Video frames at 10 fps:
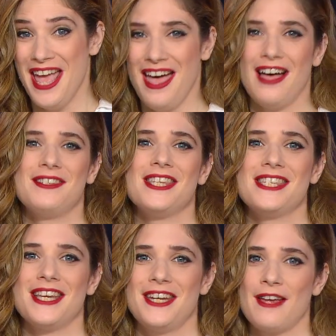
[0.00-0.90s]
After
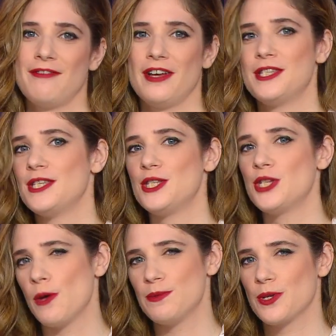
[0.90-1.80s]
studying at France's
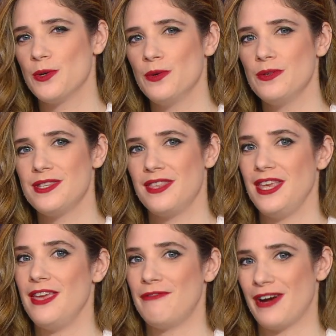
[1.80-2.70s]
top schools,
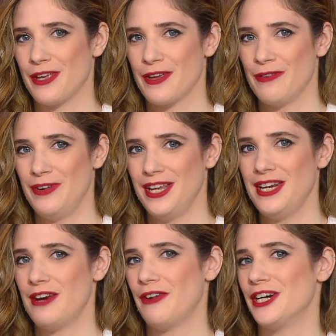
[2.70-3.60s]
the Franco Korean
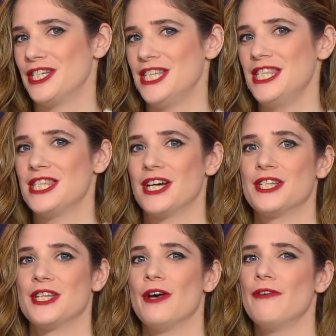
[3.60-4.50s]
artist
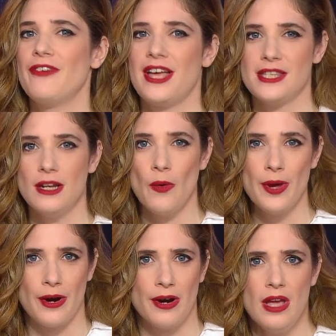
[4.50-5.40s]
started off as a
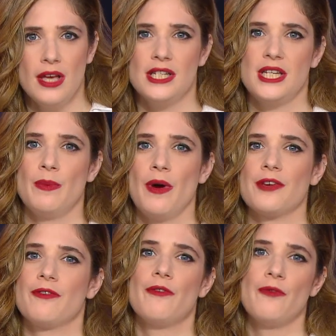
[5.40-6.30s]
lawyer. She worked
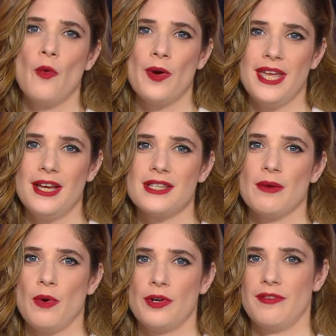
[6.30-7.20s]
for four years at
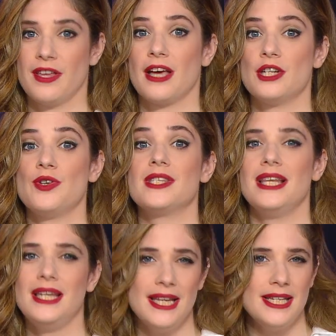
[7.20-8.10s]
one of the country's
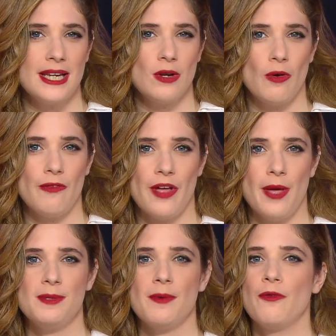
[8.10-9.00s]
leading law
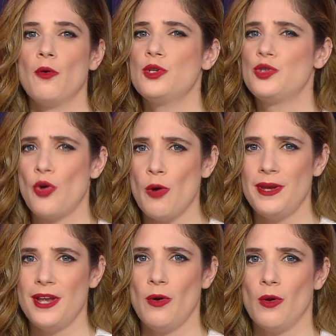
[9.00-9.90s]
firms before
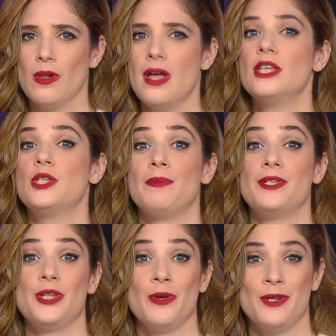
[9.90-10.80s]
dropping it all to
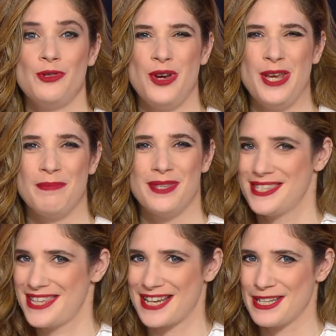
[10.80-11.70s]
pursue a dream
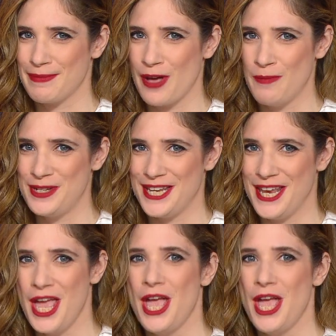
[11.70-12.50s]
stand up comedy.